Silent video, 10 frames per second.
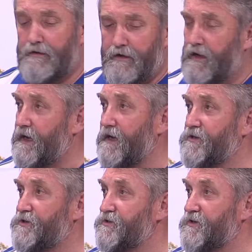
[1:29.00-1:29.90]
Again,
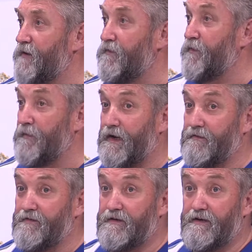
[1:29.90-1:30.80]
huge crowd. We probably
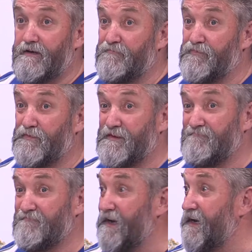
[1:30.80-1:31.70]
had
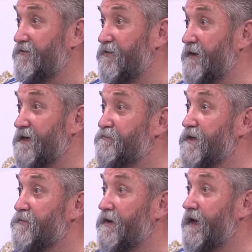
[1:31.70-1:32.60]
nearly 2,000
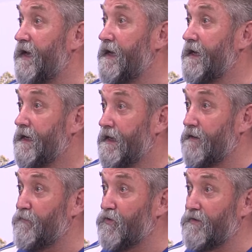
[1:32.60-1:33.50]
people down there
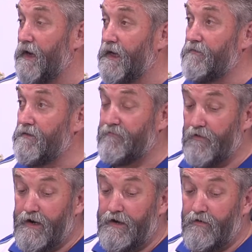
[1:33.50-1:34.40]
at Port Noarlunga on the
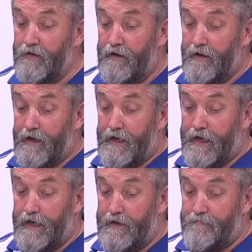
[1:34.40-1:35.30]
Friday night.
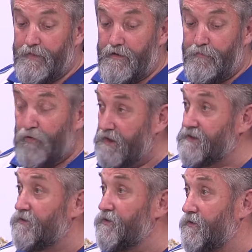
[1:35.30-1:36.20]
Porties
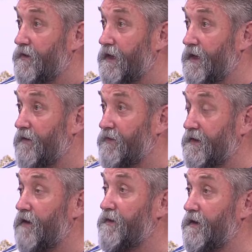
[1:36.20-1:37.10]
look good. I think
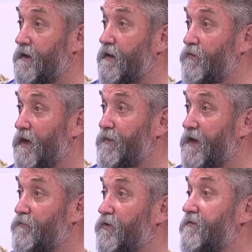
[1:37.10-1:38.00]
they'll be a really
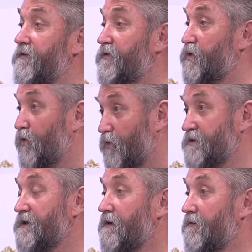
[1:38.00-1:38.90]
big improvement, of
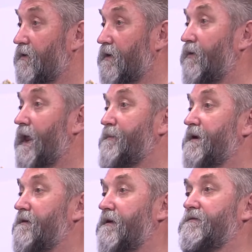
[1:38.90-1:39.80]
course. We all know what
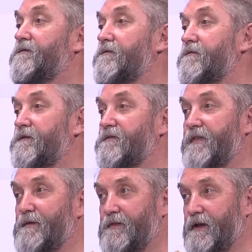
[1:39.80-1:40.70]
happened to
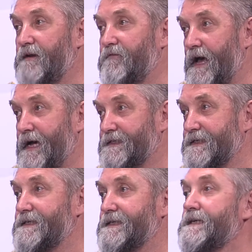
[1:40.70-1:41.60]
them at the end of last
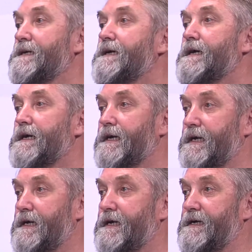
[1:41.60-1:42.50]
season.
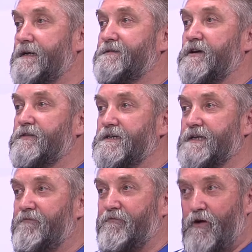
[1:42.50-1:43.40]
So there's
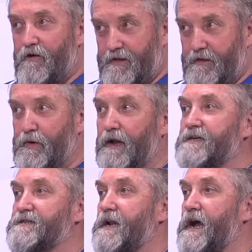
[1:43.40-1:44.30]
that fire in the belly
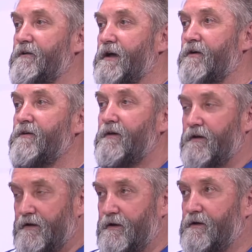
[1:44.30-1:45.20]
scenario
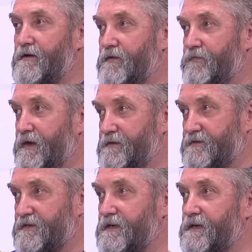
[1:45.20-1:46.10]

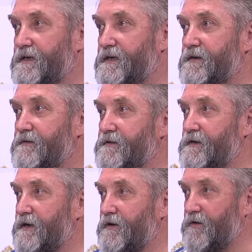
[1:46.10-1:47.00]
that
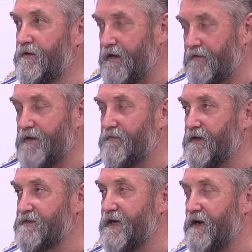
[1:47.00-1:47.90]

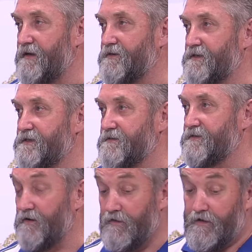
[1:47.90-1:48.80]
kick-started their season.
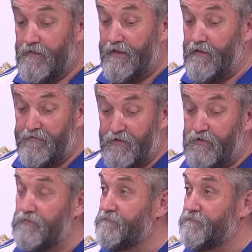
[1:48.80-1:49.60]
So, no, they were very good.